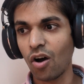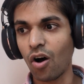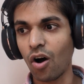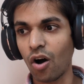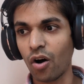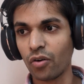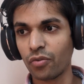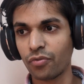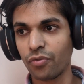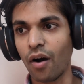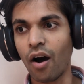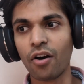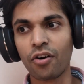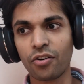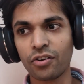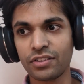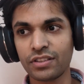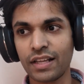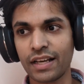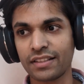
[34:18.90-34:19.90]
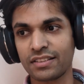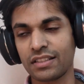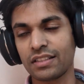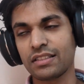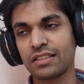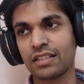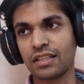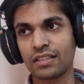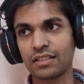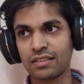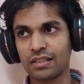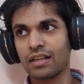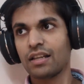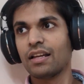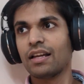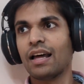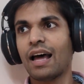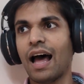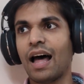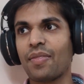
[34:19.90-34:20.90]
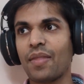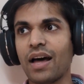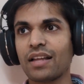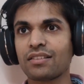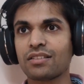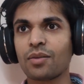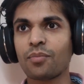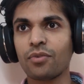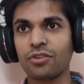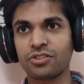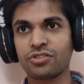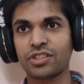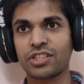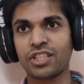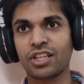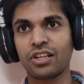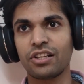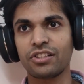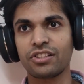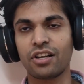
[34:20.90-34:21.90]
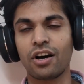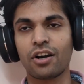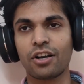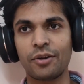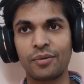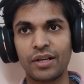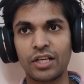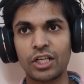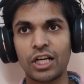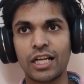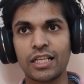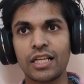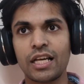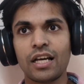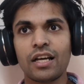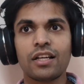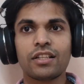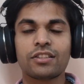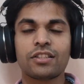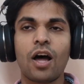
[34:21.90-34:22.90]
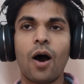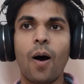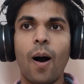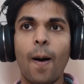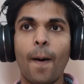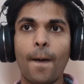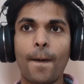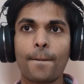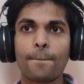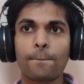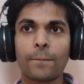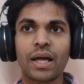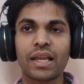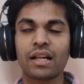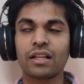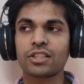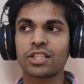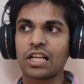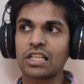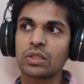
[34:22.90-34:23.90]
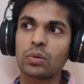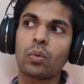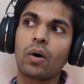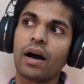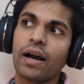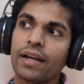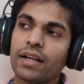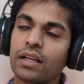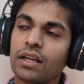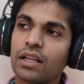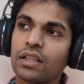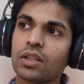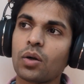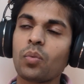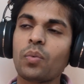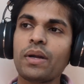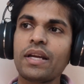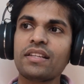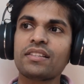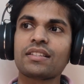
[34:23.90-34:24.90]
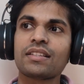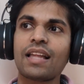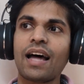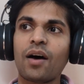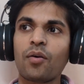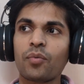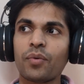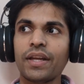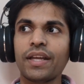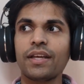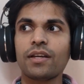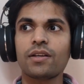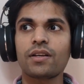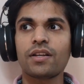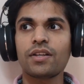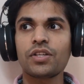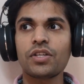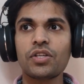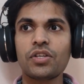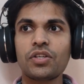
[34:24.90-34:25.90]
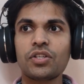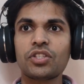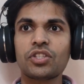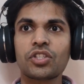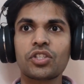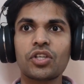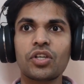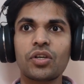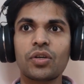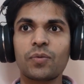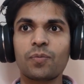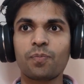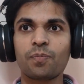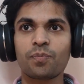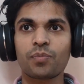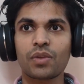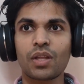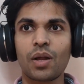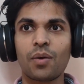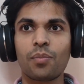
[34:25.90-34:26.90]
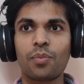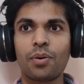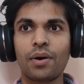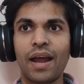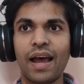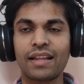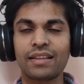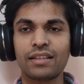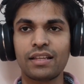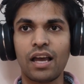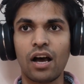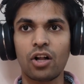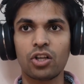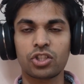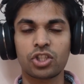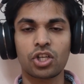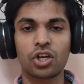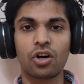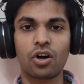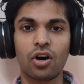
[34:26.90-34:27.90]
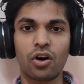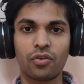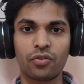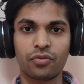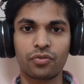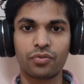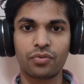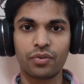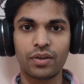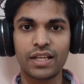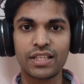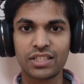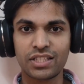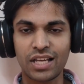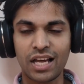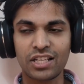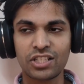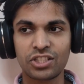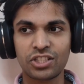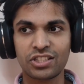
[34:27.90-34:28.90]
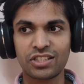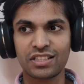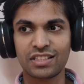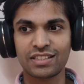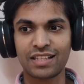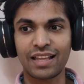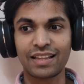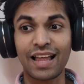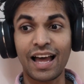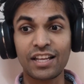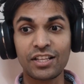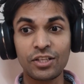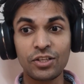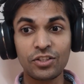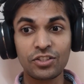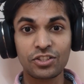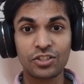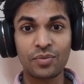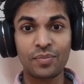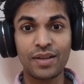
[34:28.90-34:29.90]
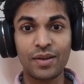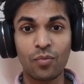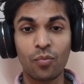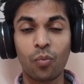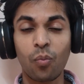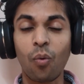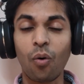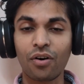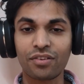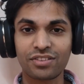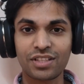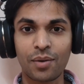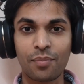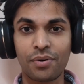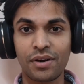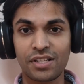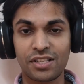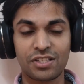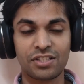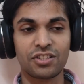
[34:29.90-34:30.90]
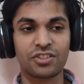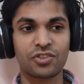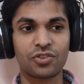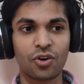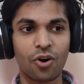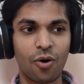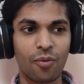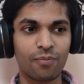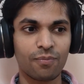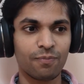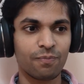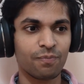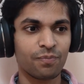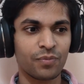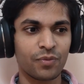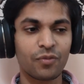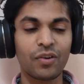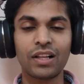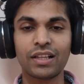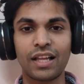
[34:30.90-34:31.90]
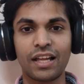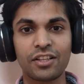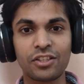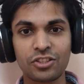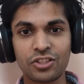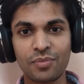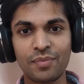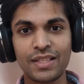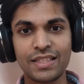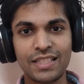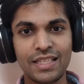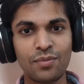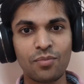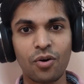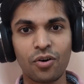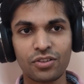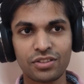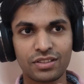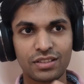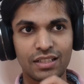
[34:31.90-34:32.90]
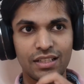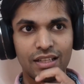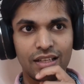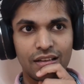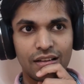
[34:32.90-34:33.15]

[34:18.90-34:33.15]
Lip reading: of our own existence. And that's the most ridiculous argument, right? So, and I'll tell you why. The reason that we used to pray at the altar of intelligence is that used to be what separated us from, well, that used to be the most